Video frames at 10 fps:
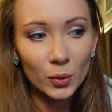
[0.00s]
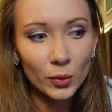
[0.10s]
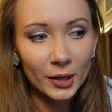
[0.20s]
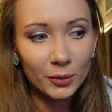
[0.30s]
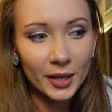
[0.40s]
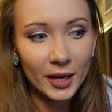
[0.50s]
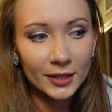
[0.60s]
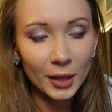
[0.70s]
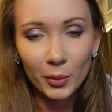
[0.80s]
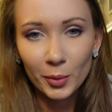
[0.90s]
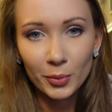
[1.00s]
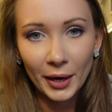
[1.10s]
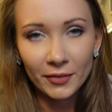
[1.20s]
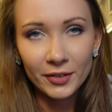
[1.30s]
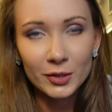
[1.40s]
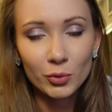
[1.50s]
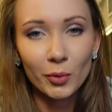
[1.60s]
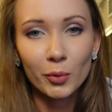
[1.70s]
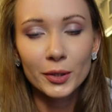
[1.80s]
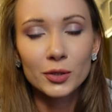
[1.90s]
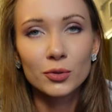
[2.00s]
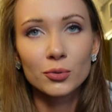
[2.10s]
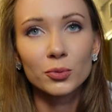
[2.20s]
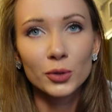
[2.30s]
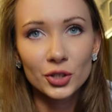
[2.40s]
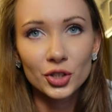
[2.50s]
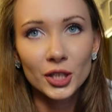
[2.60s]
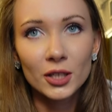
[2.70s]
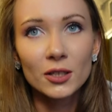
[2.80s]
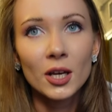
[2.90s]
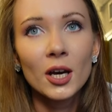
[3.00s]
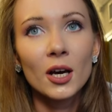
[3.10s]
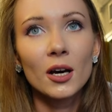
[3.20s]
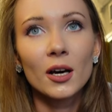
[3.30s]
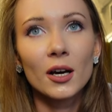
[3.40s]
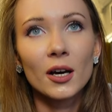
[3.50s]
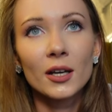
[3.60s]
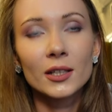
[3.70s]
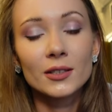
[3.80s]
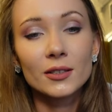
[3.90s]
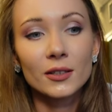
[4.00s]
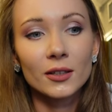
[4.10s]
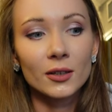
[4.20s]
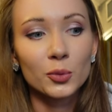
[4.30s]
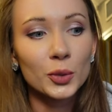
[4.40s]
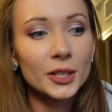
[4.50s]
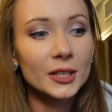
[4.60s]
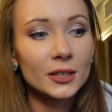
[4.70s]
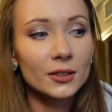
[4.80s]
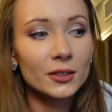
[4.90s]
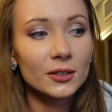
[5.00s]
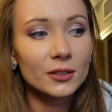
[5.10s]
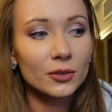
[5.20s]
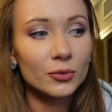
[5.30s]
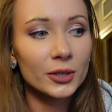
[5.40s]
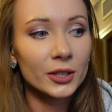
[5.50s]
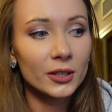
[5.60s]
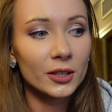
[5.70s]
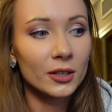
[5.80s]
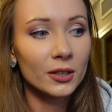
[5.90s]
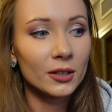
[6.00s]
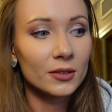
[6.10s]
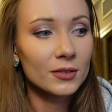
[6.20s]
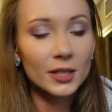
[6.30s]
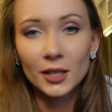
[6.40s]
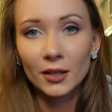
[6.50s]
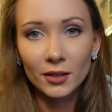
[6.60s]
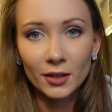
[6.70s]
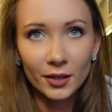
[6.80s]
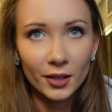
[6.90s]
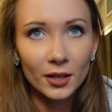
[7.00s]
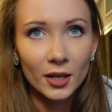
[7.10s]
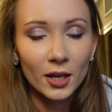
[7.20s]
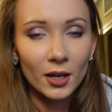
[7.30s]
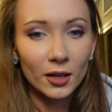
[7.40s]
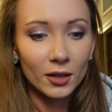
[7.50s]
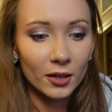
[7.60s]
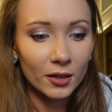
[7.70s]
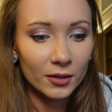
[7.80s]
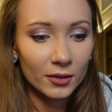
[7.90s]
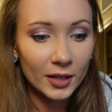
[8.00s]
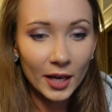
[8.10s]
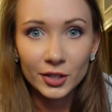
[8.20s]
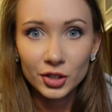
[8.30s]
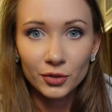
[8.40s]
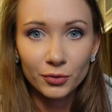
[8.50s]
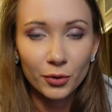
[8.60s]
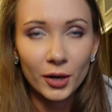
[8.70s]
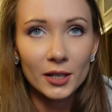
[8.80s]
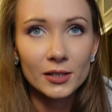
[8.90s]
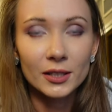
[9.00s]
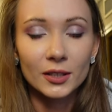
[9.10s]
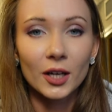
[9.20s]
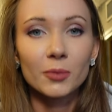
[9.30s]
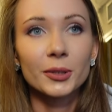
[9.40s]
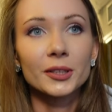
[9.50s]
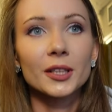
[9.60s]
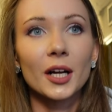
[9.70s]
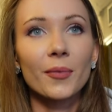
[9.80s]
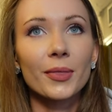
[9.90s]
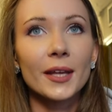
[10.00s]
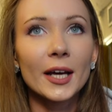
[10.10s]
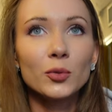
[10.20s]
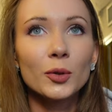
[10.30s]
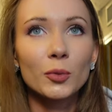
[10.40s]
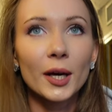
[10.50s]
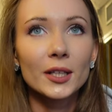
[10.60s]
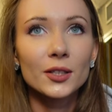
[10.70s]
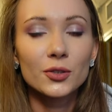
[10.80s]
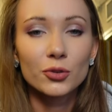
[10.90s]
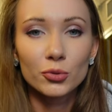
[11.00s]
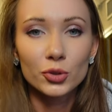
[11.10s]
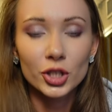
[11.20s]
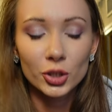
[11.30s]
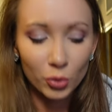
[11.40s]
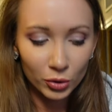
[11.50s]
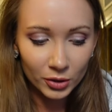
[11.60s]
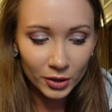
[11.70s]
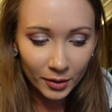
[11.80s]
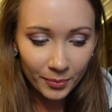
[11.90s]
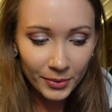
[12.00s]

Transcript: where we had our breakfast where we went to Boulangerie and uh, we didn't really see anything uh, catchy for us in Carpentras then we went to Gigondas